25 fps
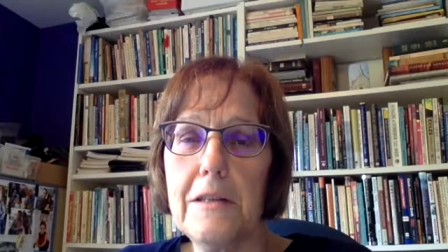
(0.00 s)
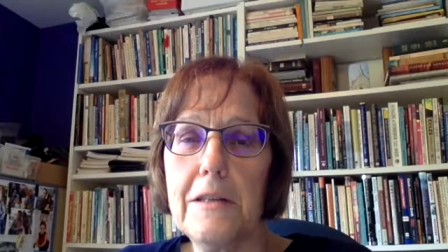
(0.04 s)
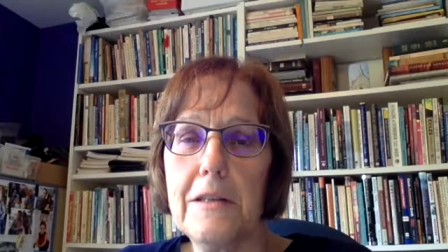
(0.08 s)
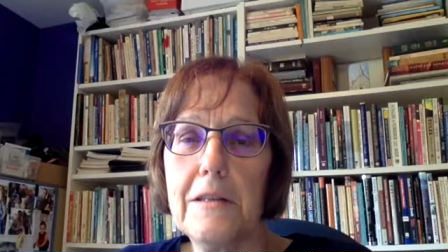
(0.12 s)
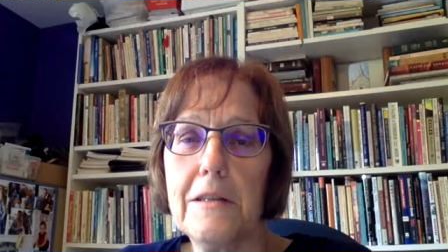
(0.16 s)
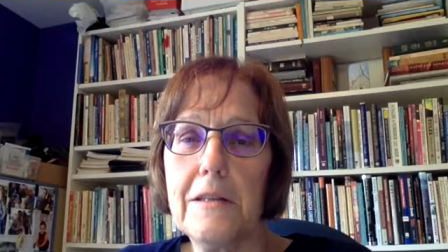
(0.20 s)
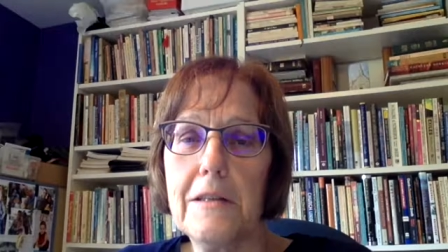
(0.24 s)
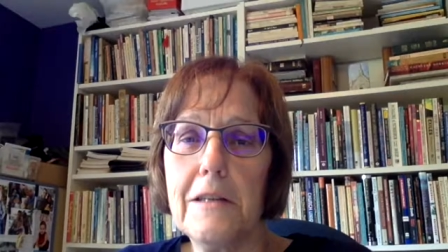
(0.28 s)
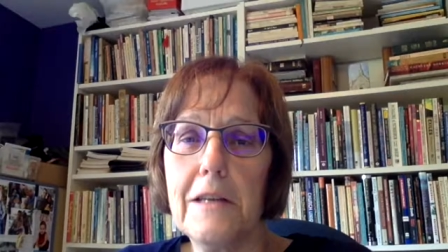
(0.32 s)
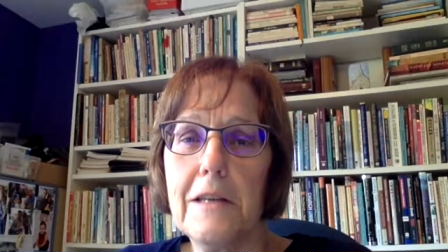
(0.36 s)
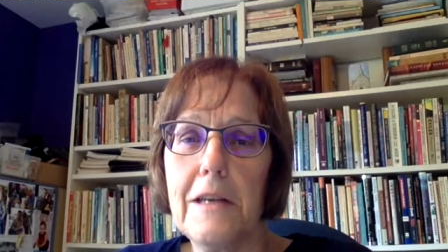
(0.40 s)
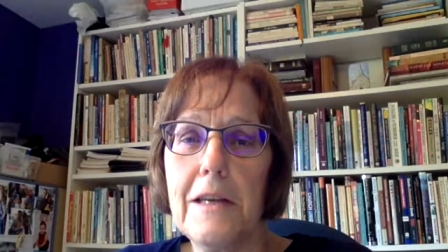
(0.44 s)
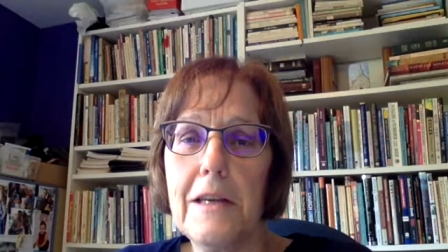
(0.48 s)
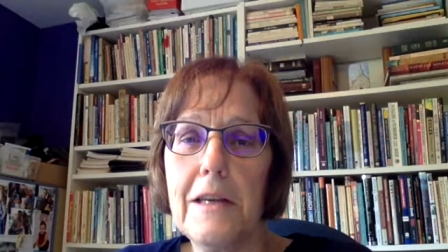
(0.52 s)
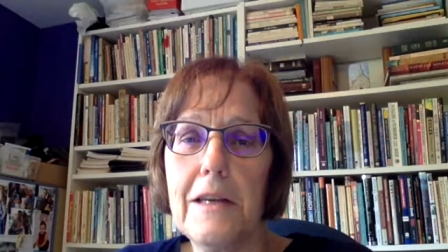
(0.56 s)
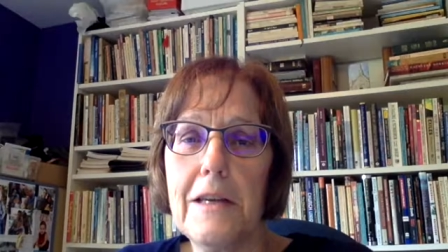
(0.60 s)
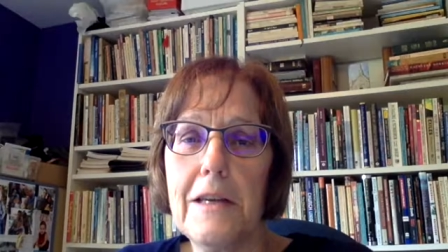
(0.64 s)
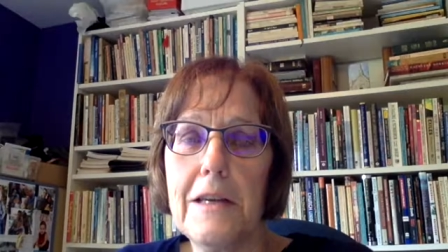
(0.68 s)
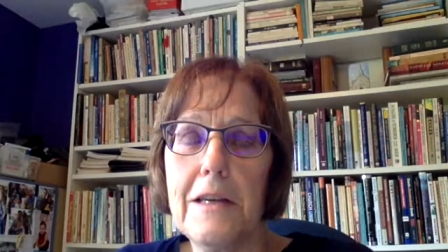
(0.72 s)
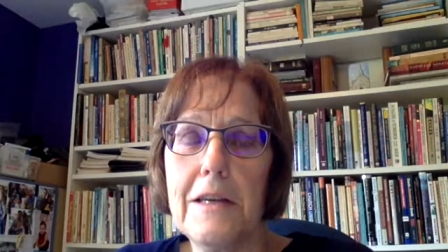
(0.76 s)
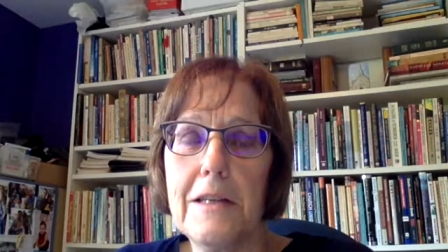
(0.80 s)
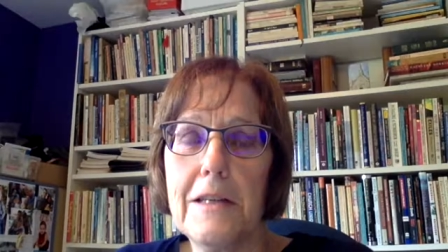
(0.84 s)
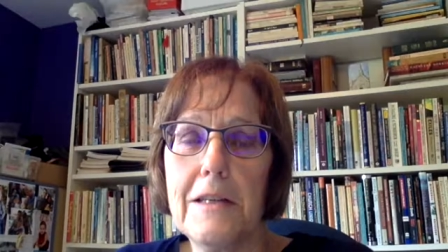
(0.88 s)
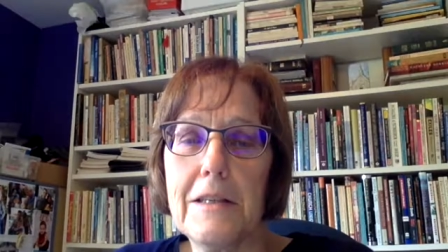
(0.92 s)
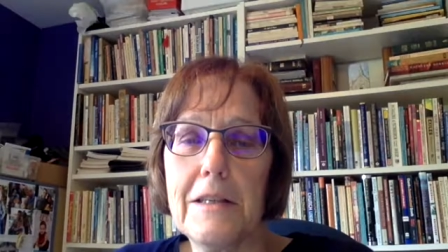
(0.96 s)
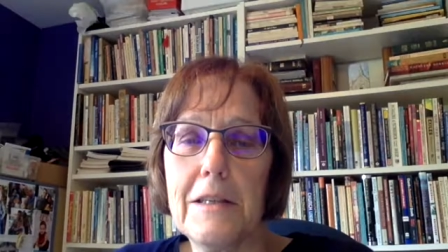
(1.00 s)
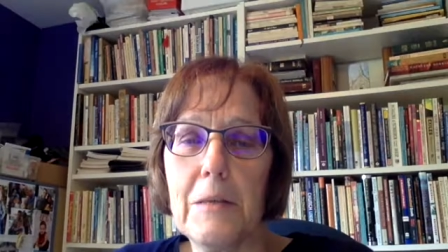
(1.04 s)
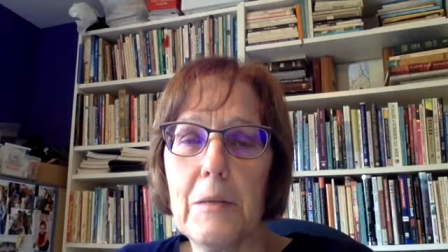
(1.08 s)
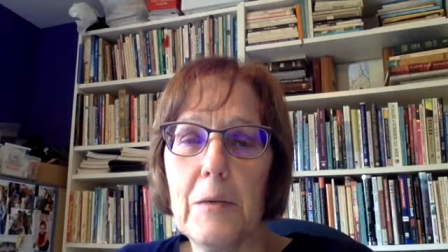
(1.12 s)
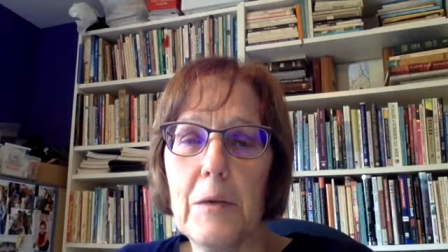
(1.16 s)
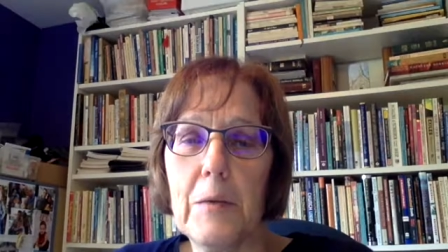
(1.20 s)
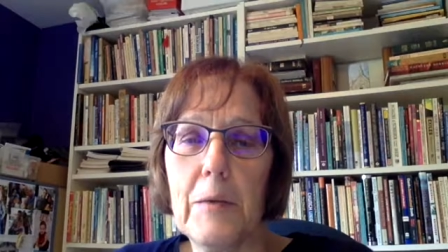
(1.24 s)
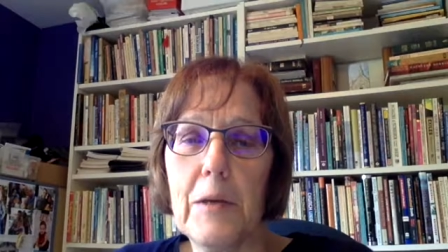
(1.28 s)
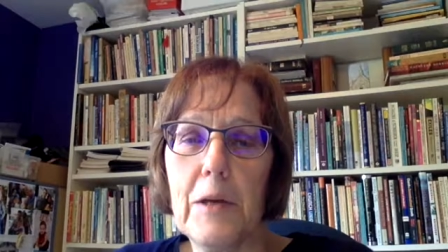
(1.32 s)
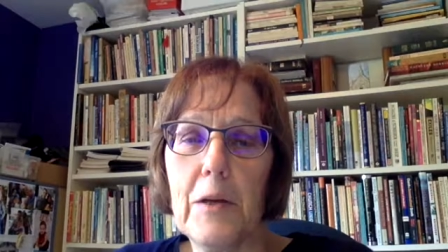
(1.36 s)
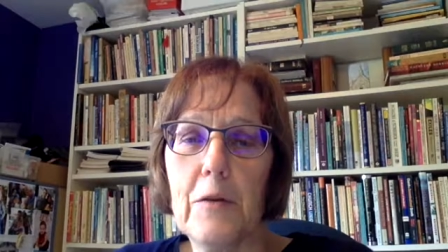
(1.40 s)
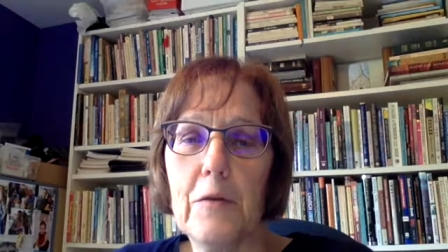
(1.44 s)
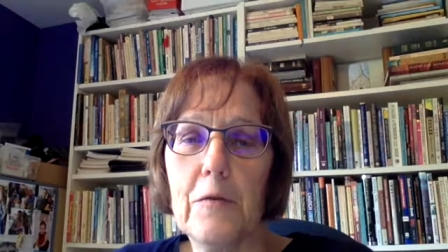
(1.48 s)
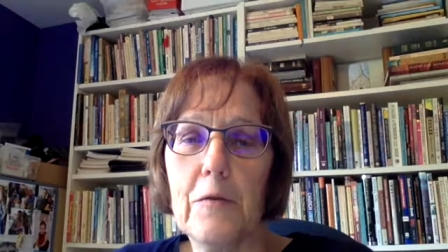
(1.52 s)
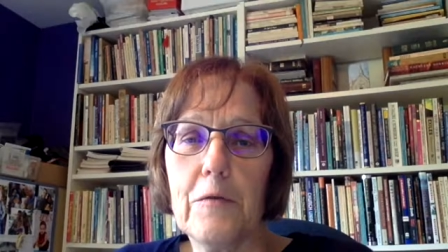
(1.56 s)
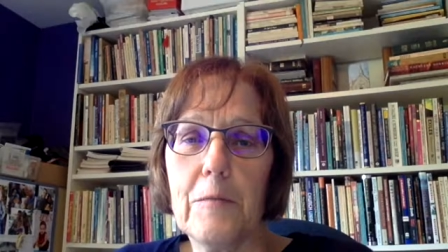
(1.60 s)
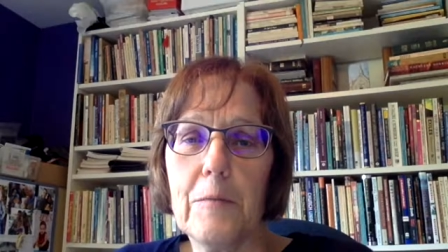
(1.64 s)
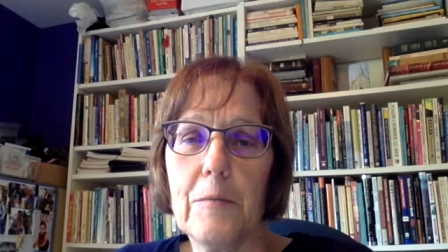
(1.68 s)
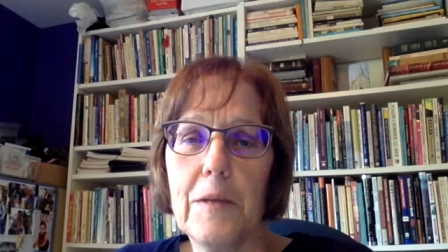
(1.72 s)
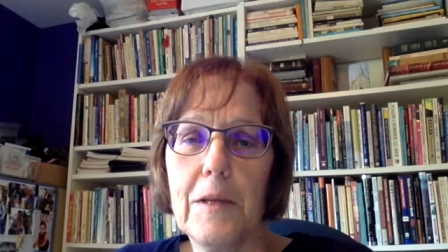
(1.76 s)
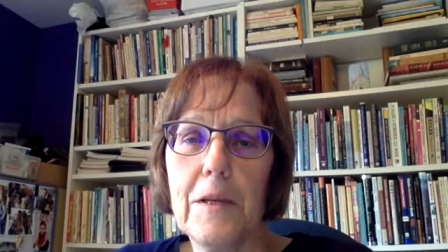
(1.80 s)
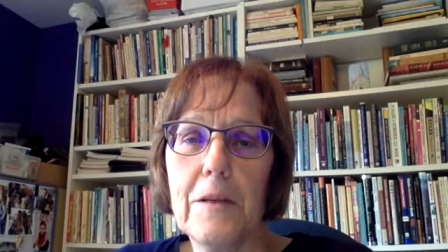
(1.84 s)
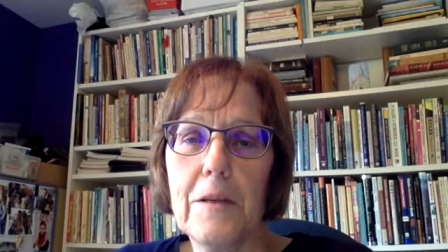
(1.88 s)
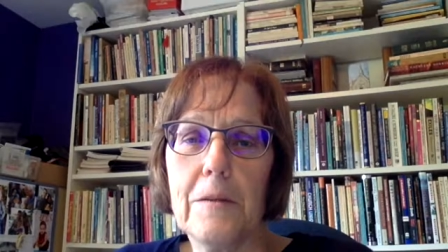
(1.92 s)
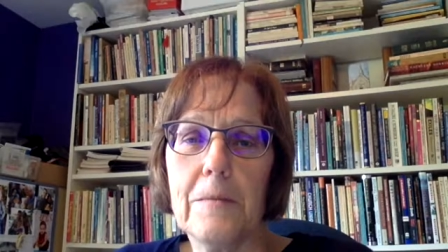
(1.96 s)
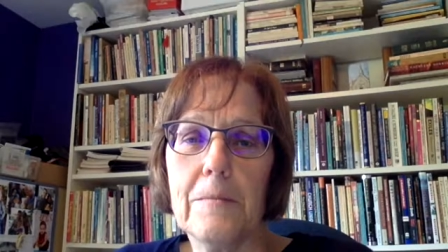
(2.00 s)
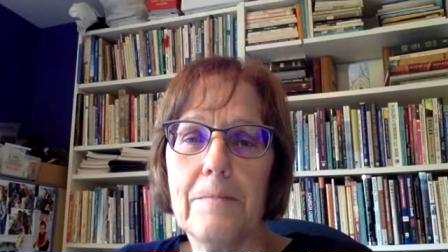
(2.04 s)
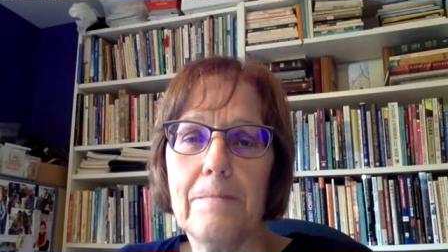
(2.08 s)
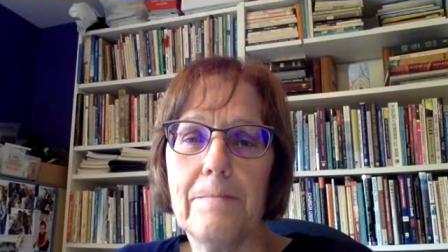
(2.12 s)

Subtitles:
and see where we go from there.